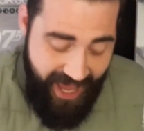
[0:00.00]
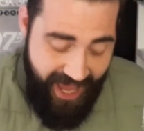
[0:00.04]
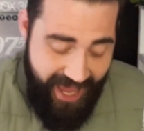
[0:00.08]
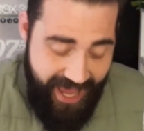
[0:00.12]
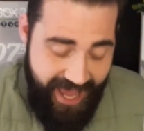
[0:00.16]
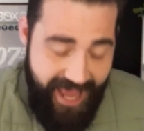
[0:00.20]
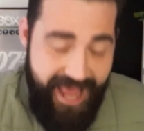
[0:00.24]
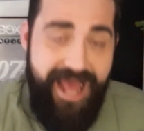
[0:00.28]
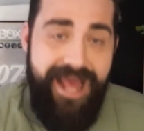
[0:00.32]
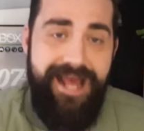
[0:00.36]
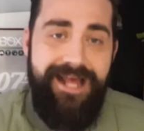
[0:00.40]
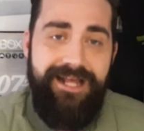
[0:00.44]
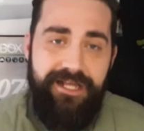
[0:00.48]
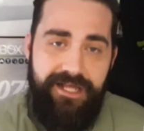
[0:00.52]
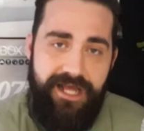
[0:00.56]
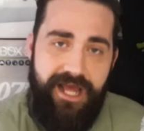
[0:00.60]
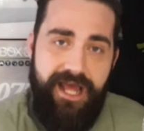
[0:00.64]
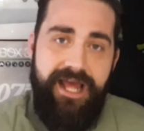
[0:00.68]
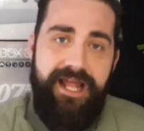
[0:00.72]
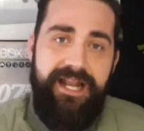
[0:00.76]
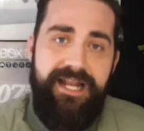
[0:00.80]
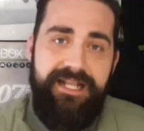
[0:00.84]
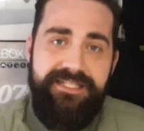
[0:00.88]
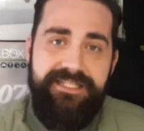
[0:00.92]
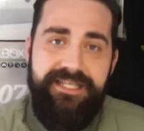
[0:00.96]

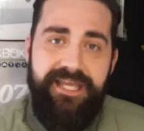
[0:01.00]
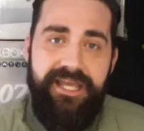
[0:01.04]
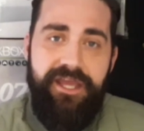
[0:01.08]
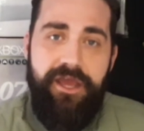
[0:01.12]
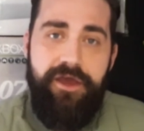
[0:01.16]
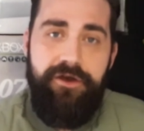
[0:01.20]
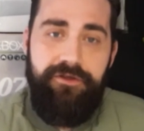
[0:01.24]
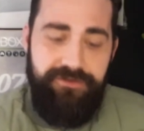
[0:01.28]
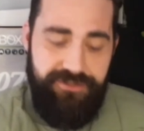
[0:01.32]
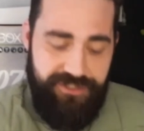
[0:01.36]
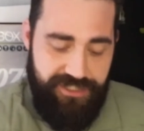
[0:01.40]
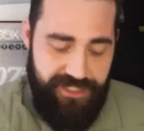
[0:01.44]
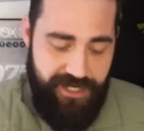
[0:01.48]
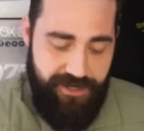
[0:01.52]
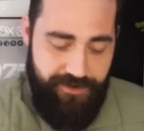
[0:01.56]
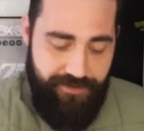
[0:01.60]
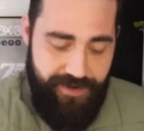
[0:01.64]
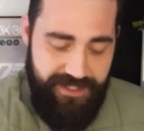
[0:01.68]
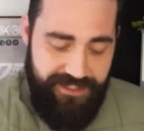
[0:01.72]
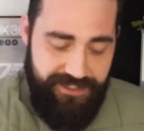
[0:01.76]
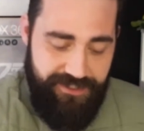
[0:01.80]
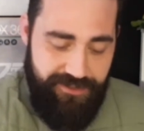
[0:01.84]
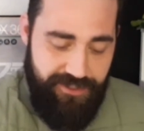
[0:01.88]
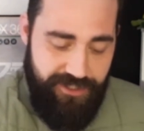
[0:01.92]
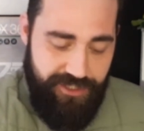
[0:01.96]
Let's get on, shall
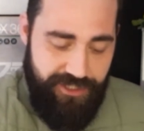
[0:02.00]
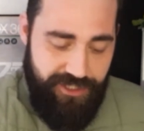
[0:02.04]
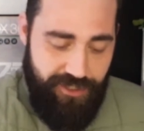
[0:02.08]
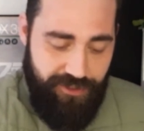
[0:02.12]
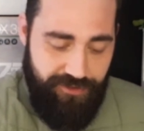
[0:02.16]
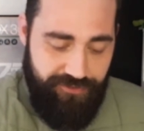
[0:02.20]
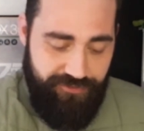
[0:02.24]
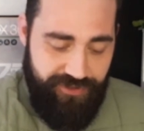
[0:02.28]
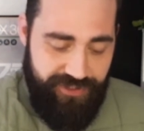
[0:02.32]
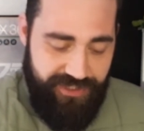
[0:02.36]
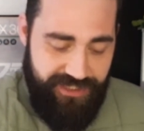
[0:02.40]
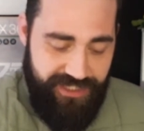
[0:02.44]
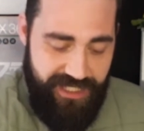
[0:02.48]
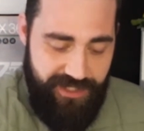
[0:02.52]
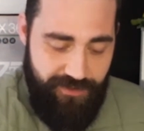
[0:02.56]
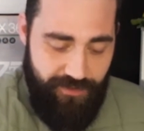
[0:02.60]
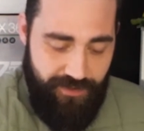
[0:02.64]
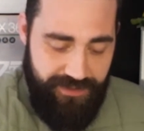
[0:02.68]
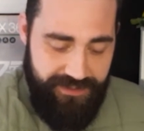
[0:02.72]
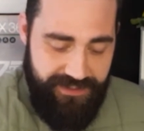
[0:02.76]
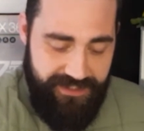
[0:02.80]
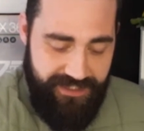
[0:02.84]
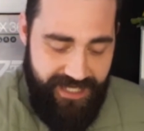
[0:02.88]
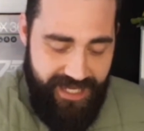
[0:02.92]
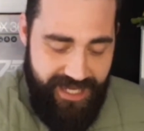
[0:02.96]
we? So the good old receipt
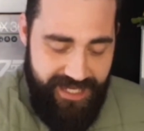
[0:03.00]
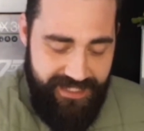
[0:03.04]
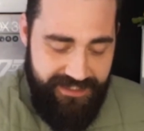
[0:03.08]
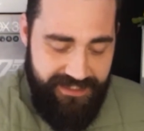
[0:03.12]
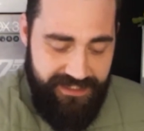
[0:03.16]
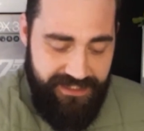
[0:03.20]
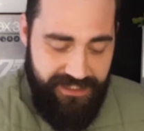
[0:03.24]
once again.